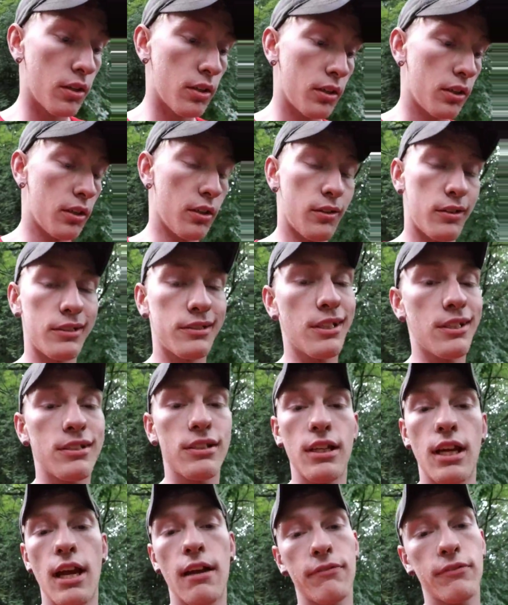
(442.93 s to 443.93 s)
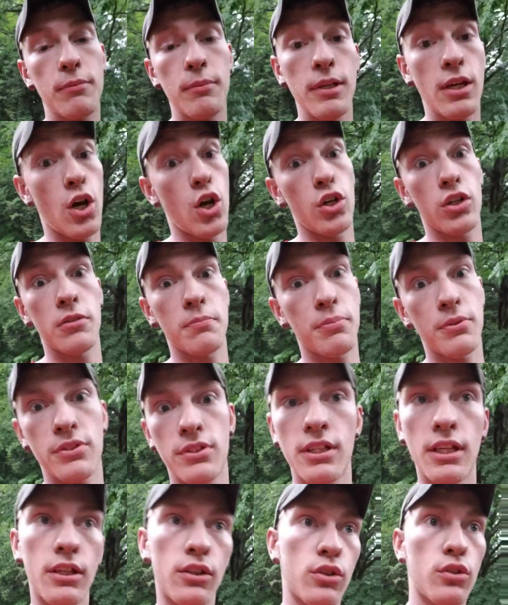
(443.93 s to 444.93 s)
And it doesn't have to be
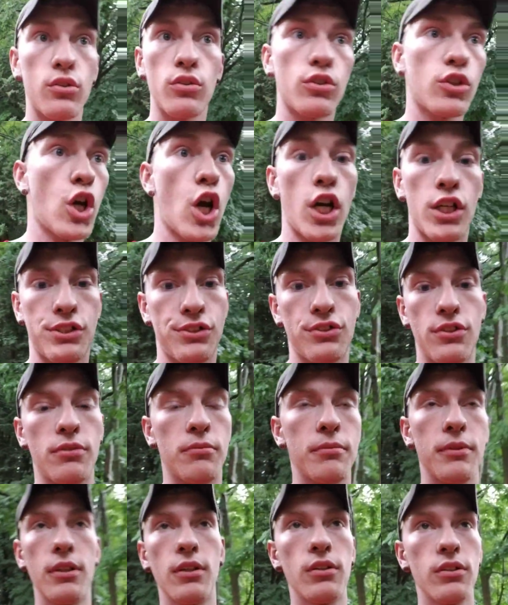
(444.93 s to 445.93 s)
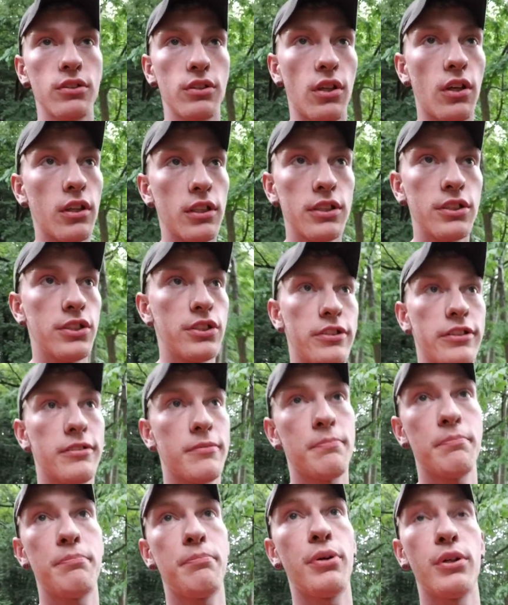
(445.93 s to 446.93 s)
100% custom, as long as you just
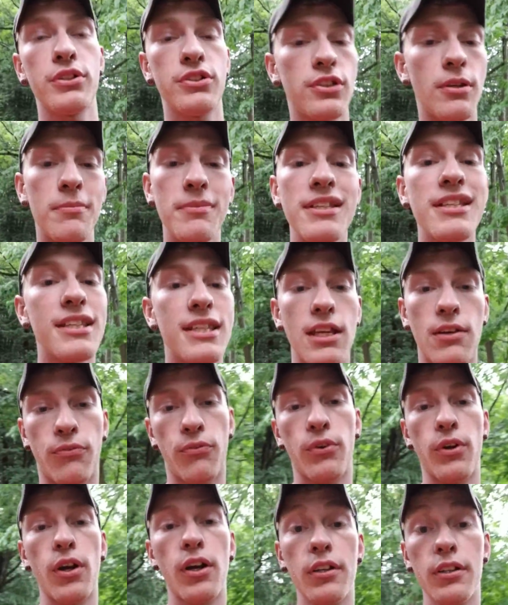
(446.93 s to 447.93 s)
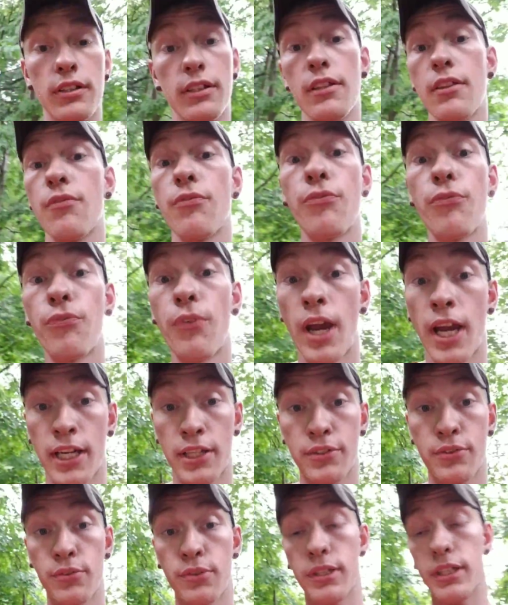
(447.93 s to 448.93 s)
put something different other than the
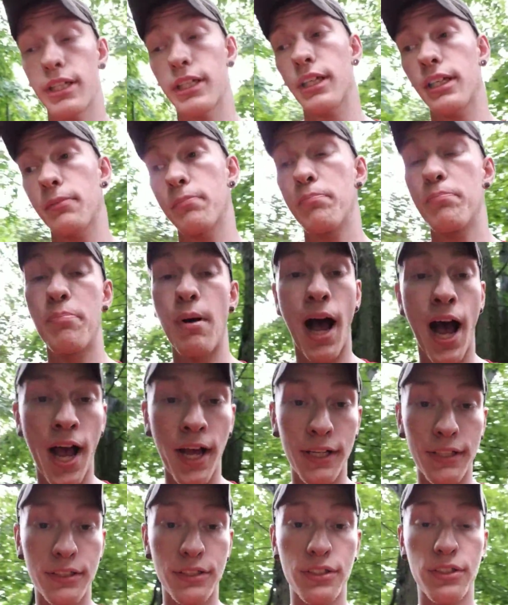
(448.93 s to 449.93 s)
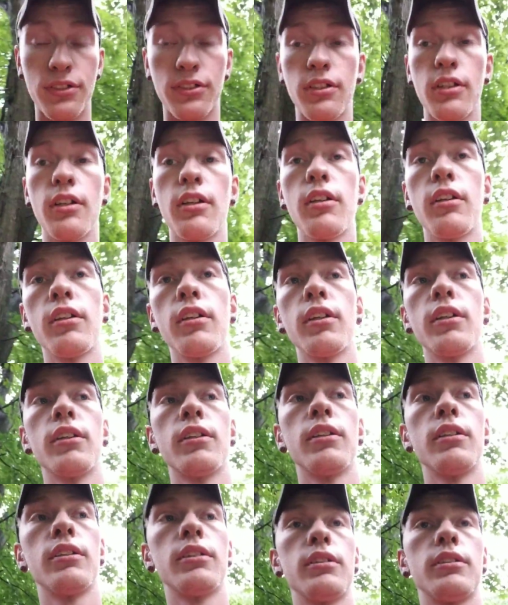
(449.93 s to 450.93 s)
factory box,
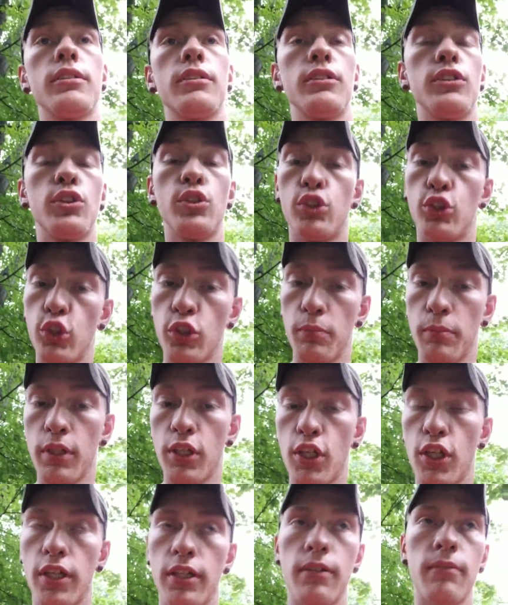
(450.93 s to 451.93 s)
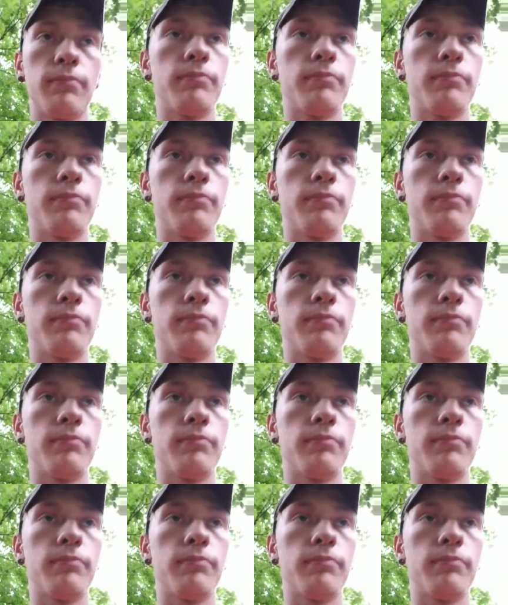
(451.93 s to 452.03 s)
you should be good.